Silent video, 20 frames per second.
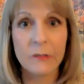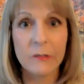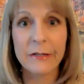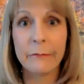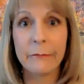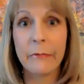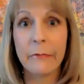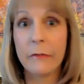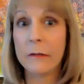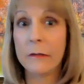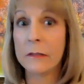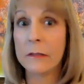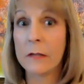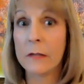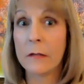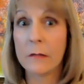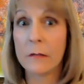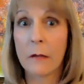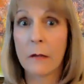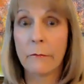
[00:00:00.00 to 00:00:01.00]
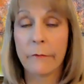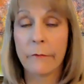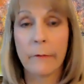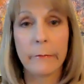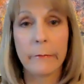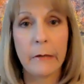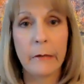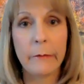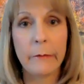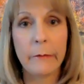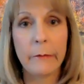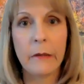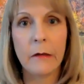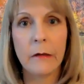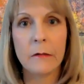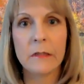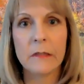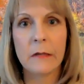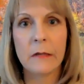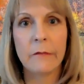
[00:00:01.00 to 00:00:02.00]
Some of this does come from me
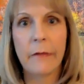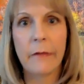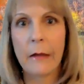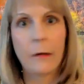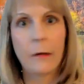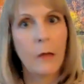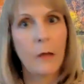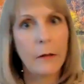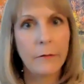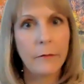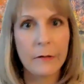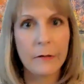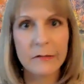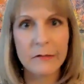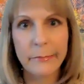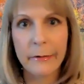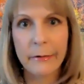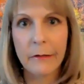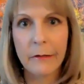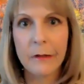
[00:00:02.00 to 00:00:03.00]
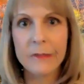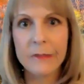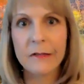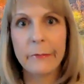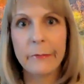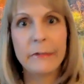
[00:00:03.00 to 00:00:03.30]
because I've had a lot of experience.